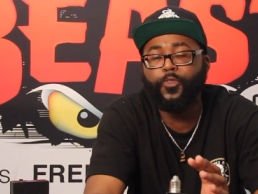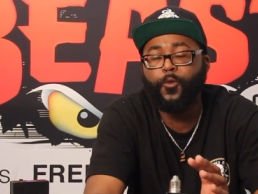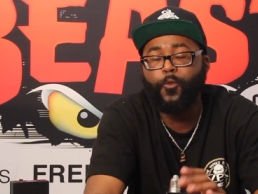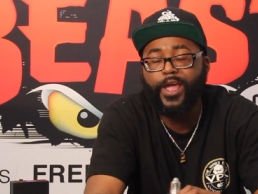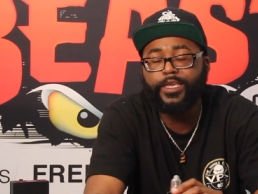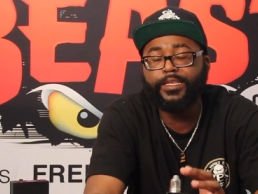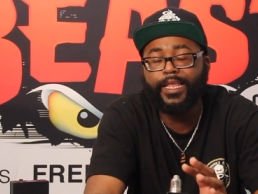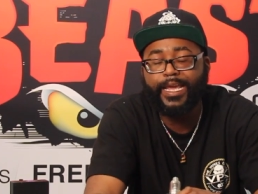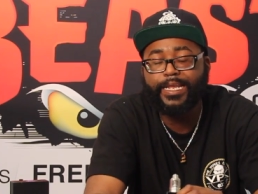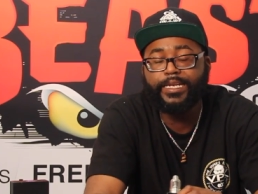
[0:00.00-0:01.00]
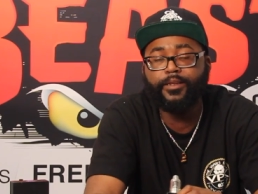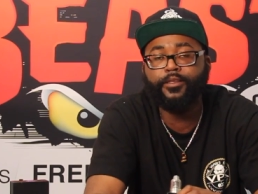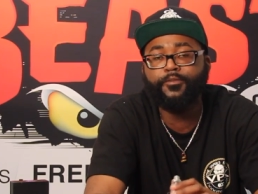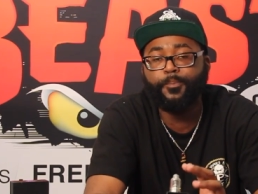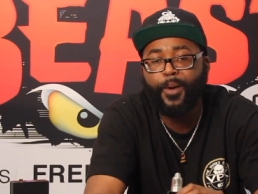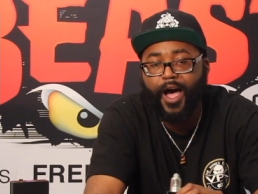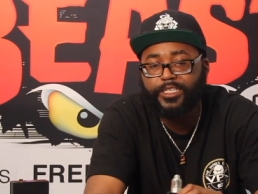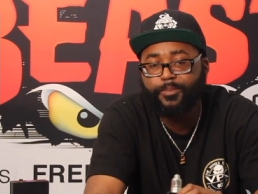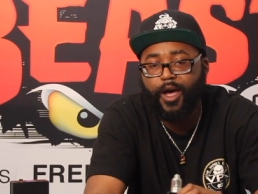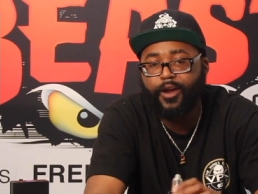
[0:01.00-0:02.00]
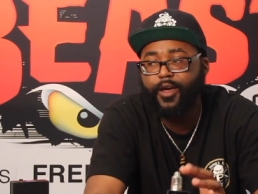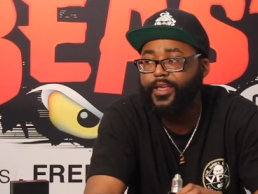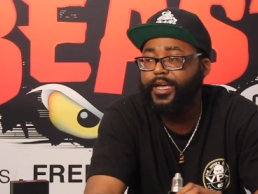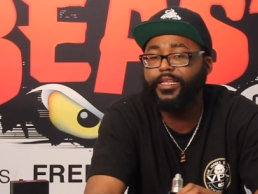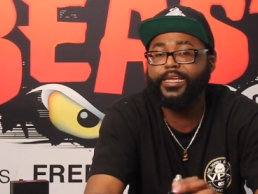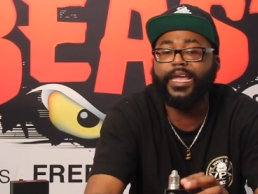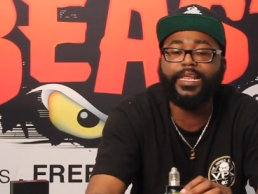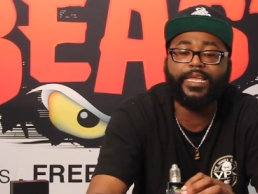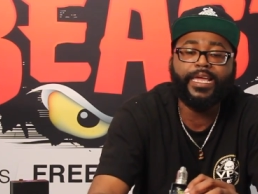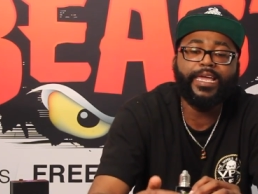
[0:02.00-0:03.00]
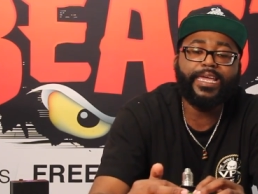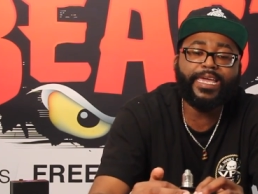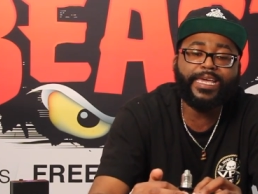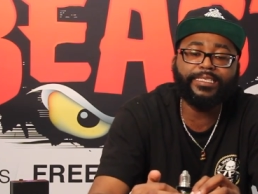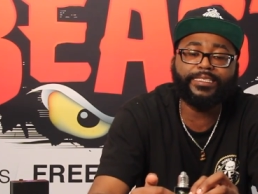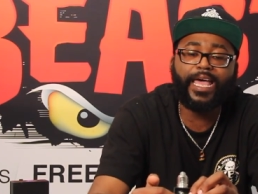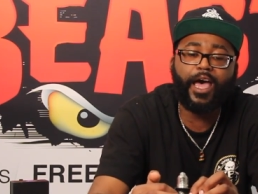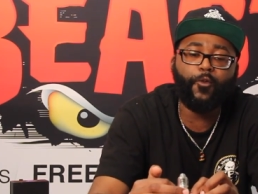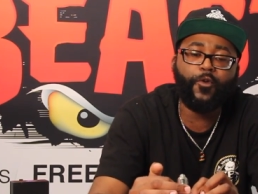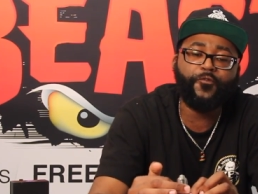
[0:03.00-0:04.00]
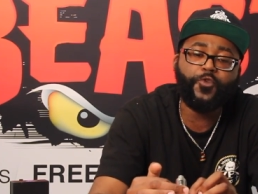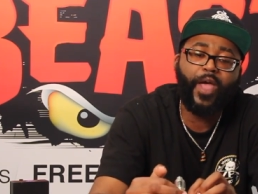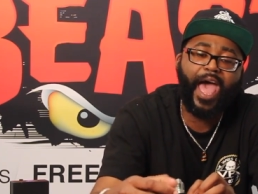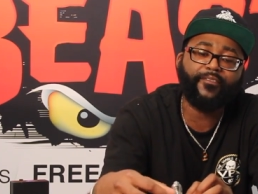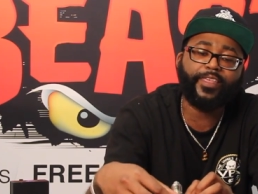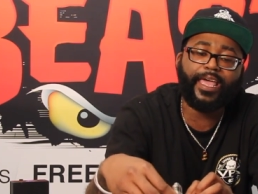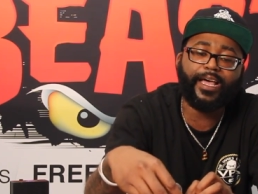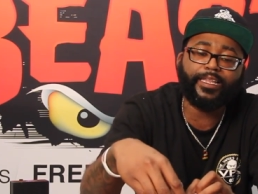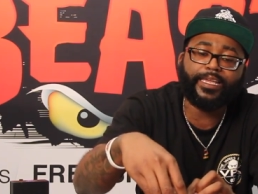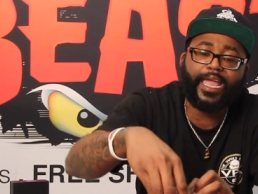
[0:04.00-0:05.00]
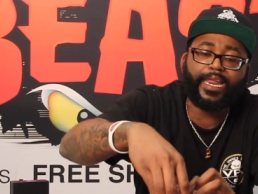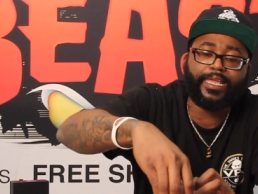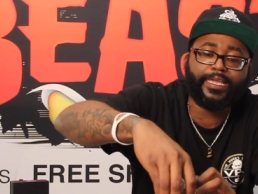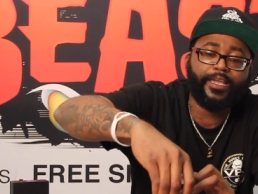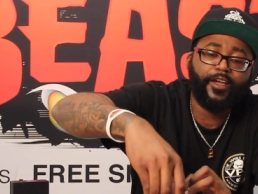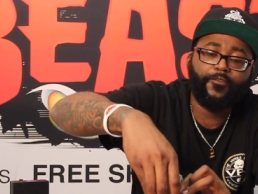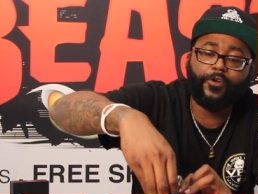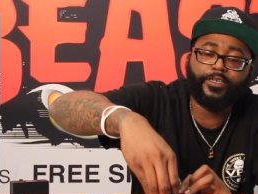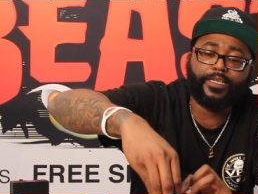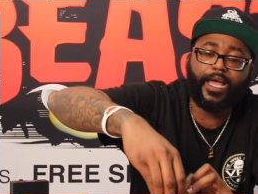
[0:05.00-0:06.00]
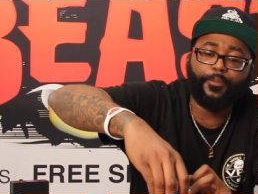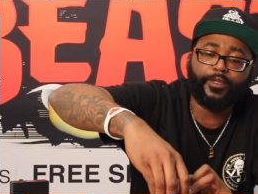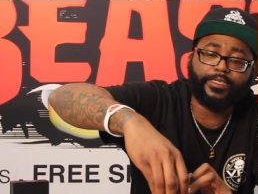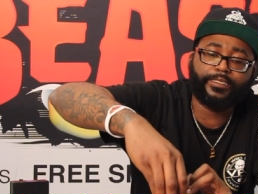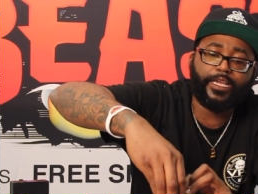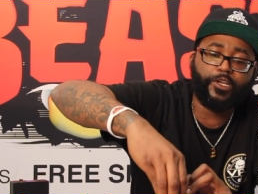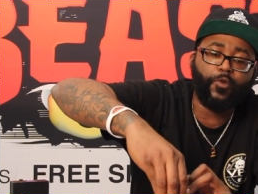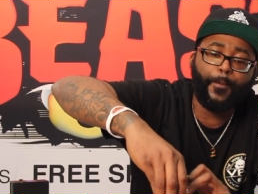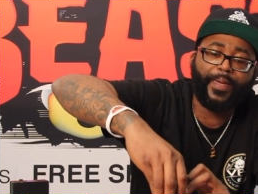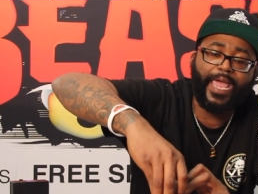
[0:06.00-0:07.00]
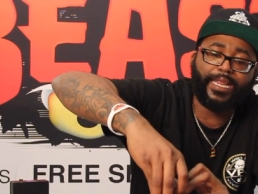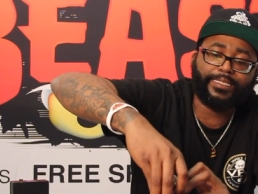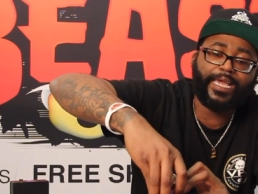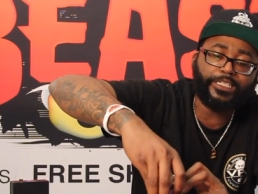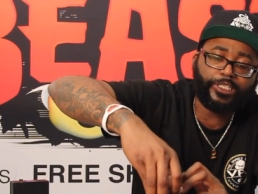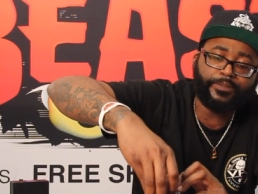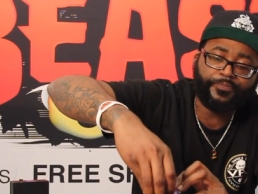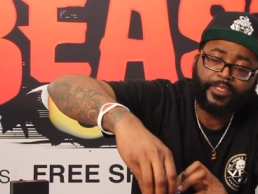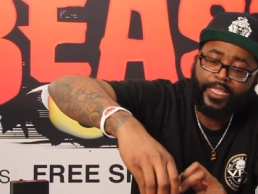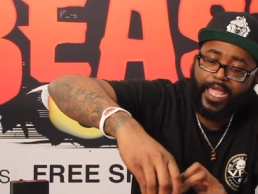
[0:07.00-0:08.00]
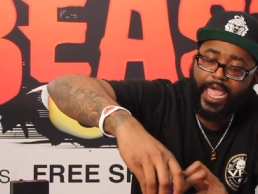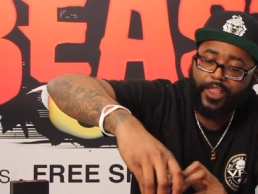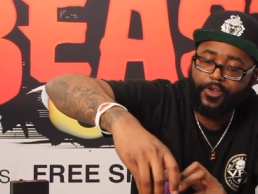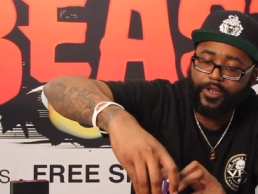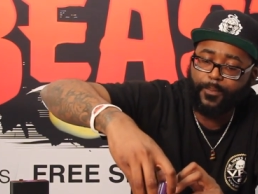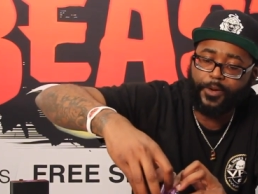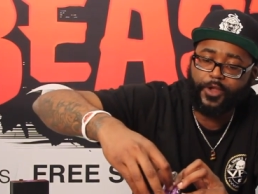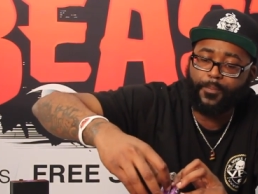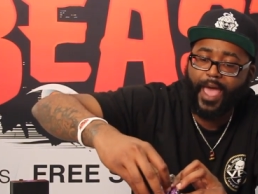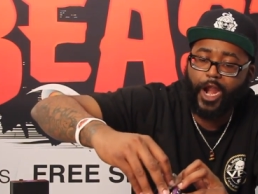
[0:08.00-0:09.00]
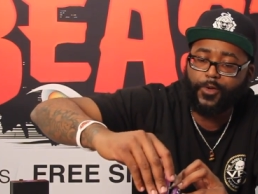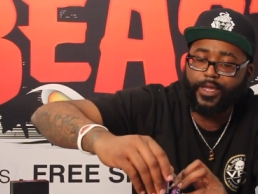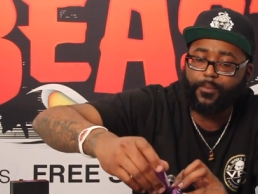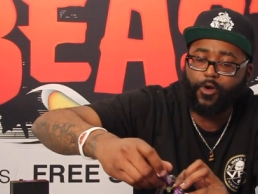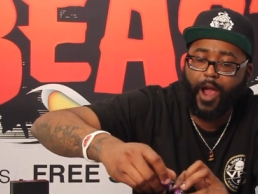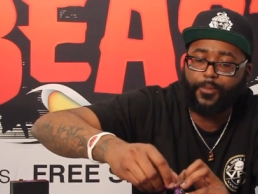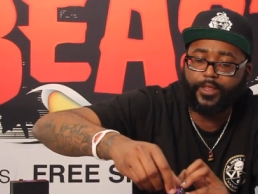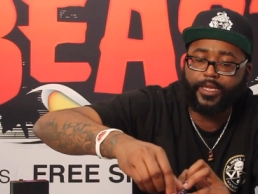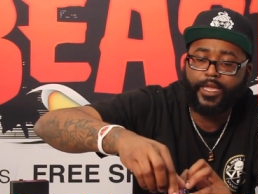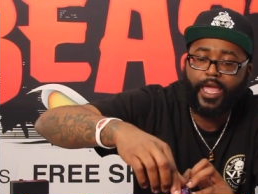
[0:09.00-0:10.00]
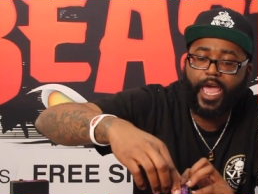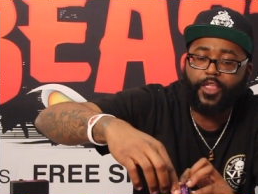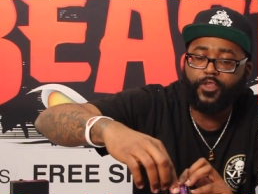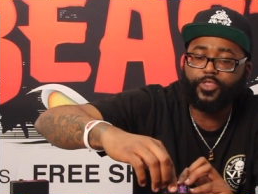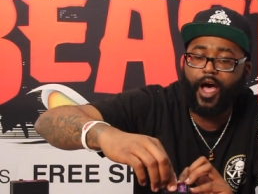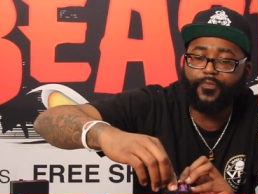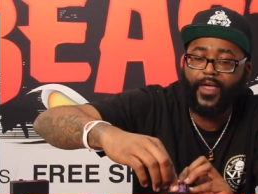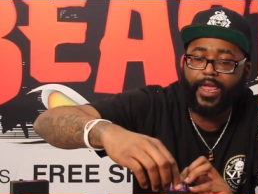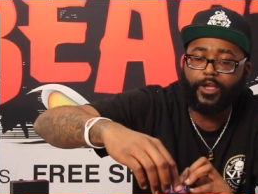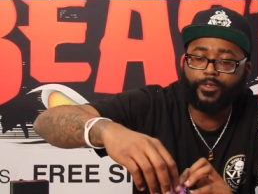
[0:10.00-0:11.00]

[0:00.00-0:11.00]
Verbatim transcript: the regulated the box mod on the LE80 is that if you have the LE80, for example, let's say you weren't paying attention and you didn't put your battery in properly and you thought that it